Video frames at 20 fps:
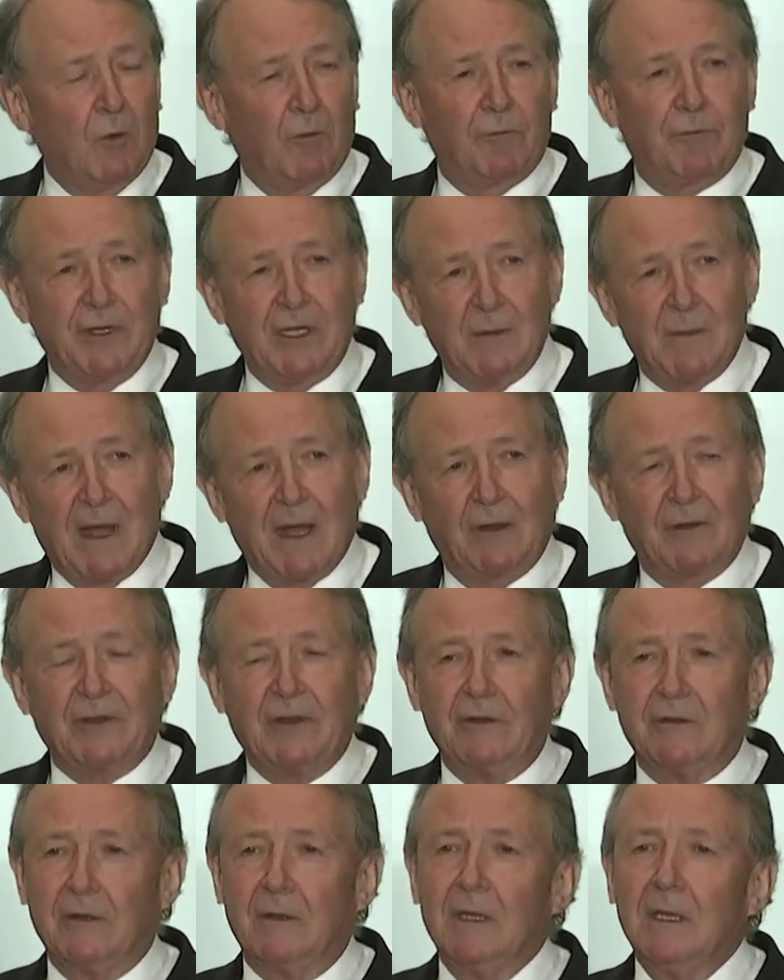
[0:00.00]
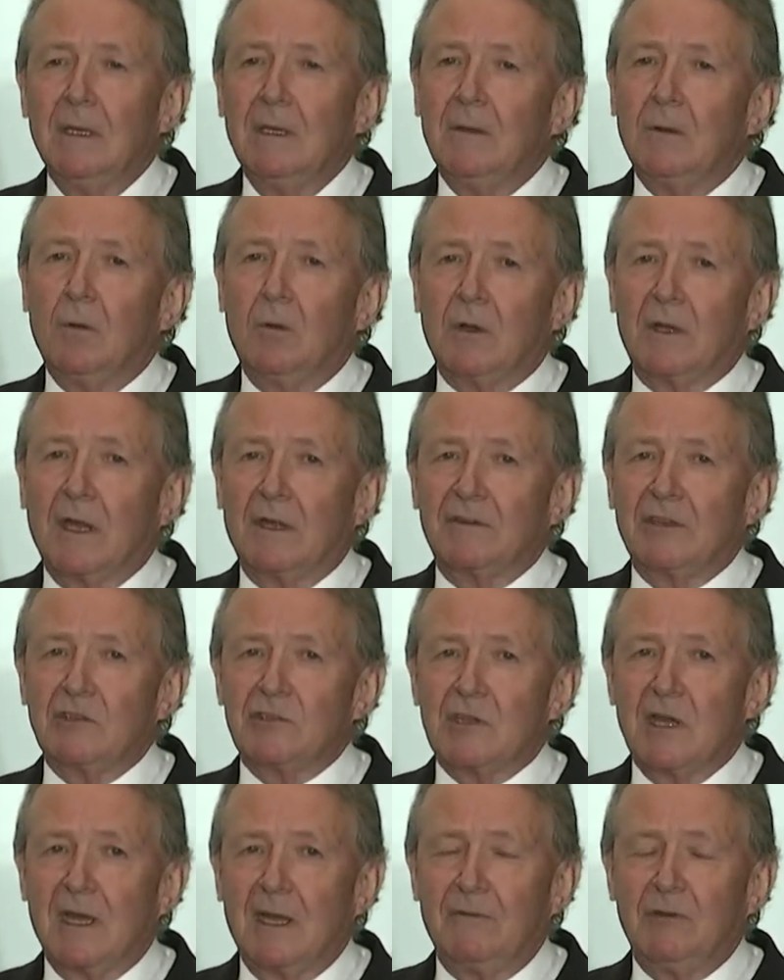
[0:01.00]
Freedom House is an
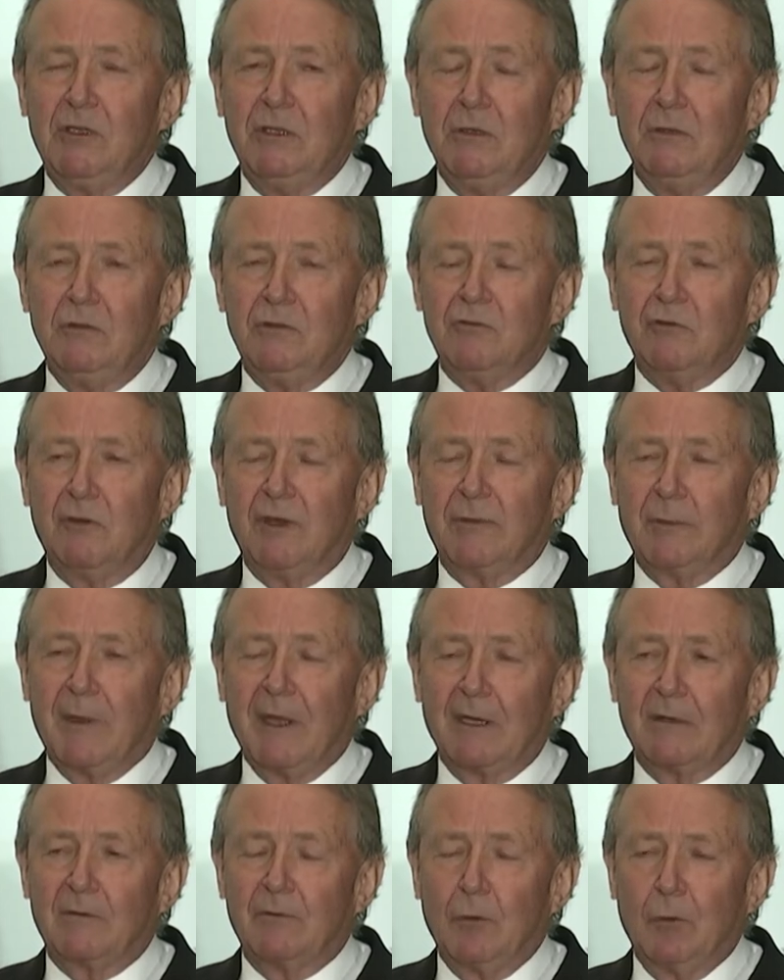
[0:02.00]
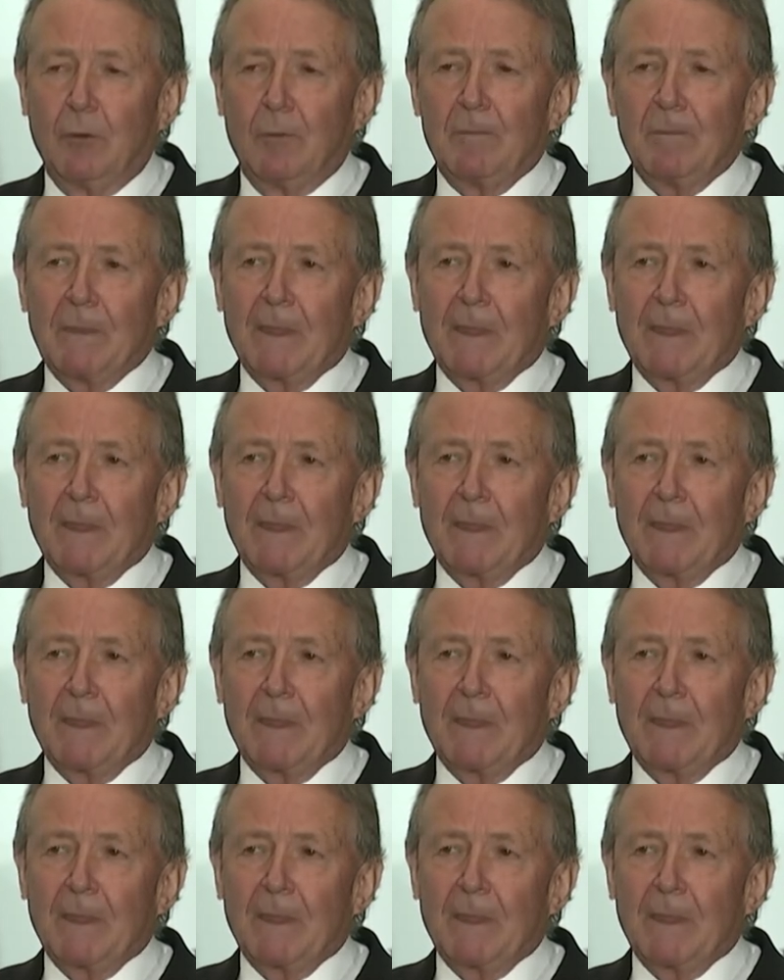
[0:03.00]
organization I have huge respect for.